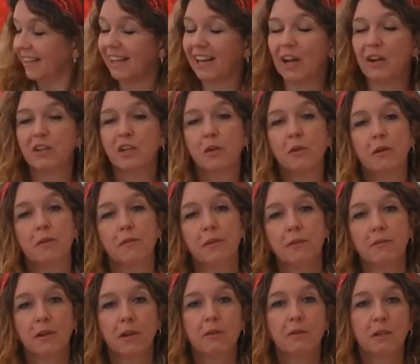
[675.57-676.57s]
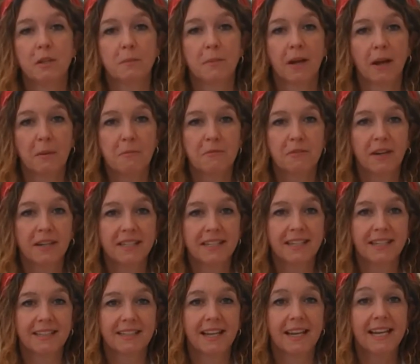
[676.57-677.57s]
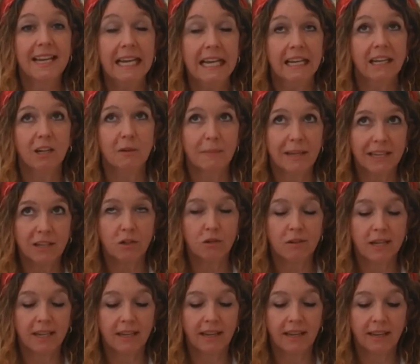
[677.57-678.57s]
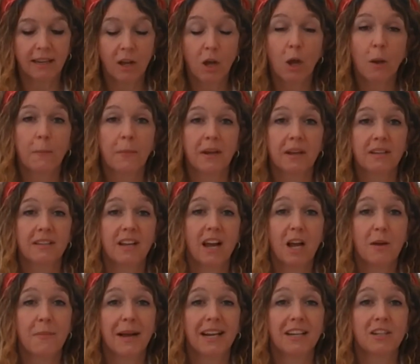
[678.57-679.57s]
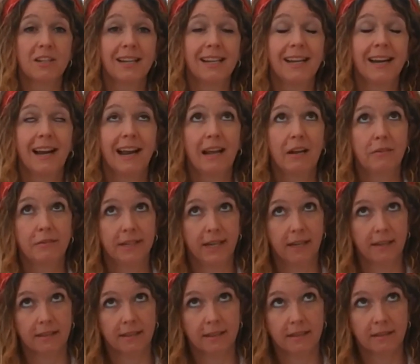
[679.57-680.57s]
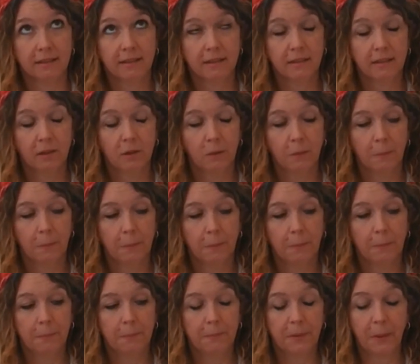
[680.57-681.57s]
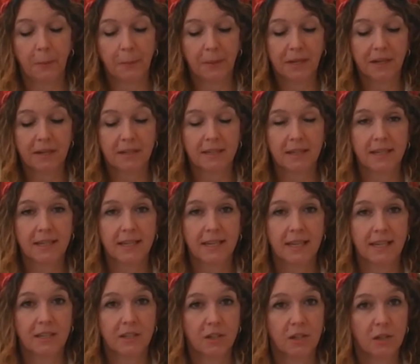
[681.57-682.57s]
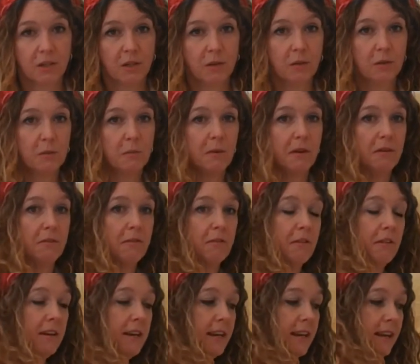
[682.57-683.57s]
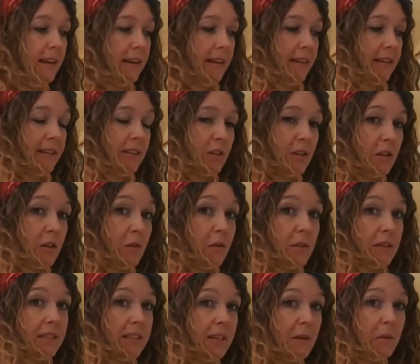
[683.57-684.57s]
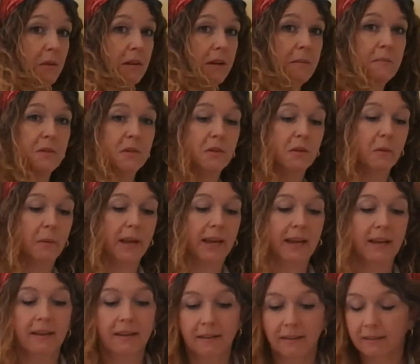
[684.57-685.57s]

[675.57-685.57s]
Now, I don't know if you've noticed, but I'm finding this a little bit tricky because I'm actually left-handed. But because I need to use my right hand so you can see what I'm doing,